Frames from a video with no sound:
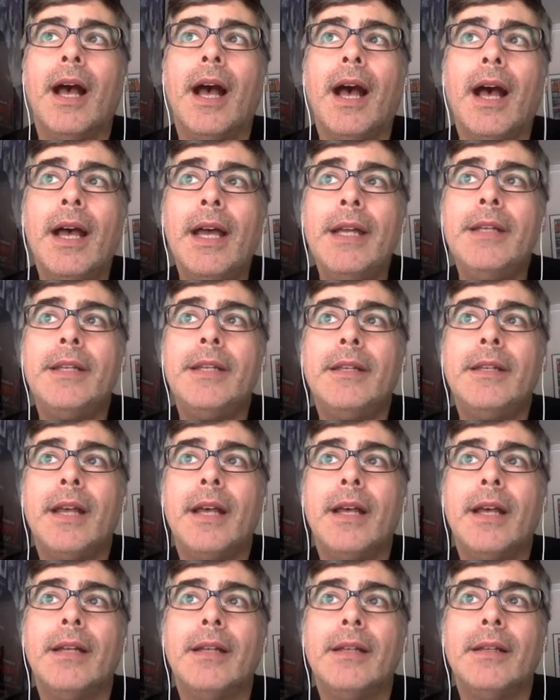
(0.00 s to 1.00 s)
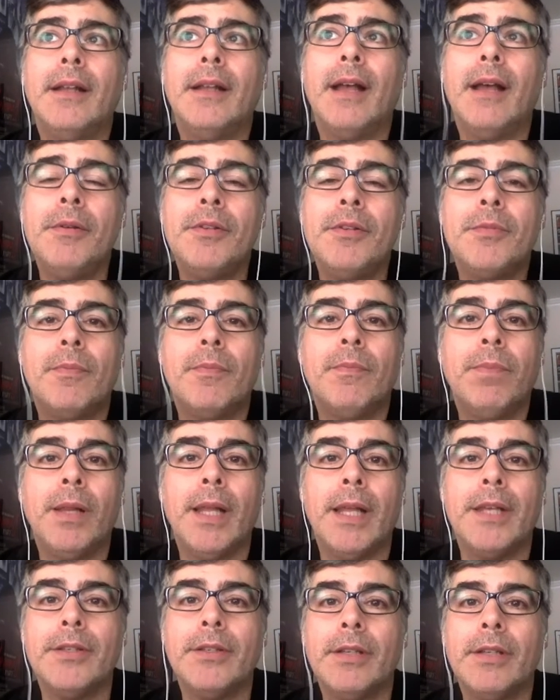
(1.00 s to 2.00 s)
I was
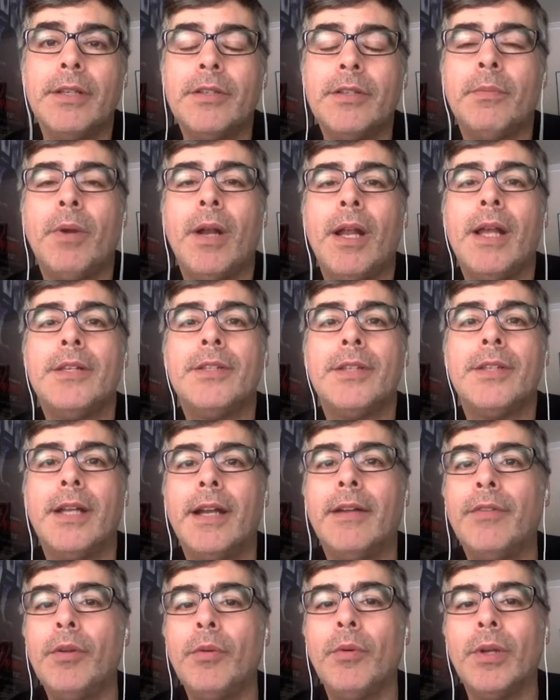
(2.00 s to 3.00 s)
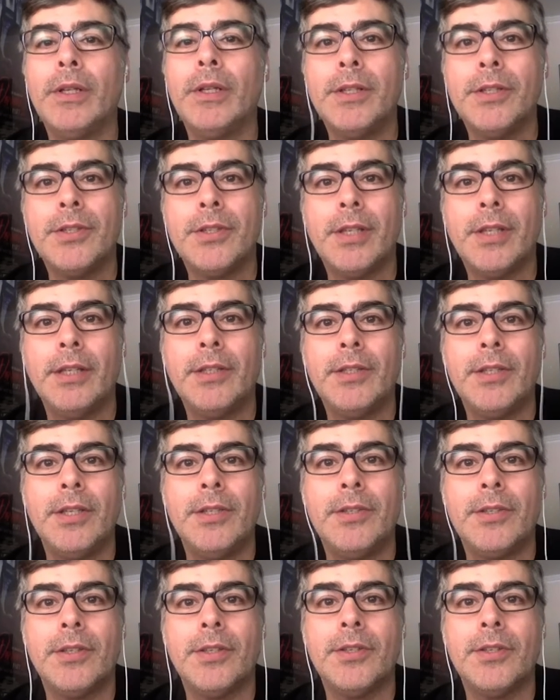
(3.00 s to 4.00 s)
pleasantly surprised that everyone just thinks
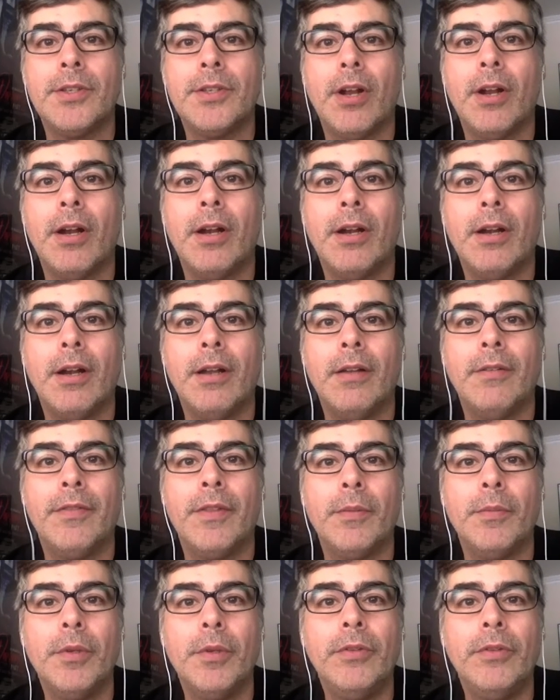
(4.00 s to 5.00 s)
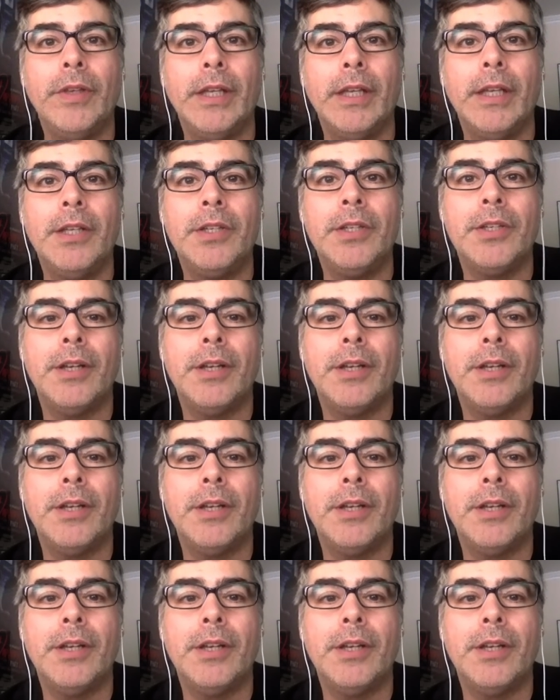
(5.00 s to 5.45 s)
he's the star of the movie each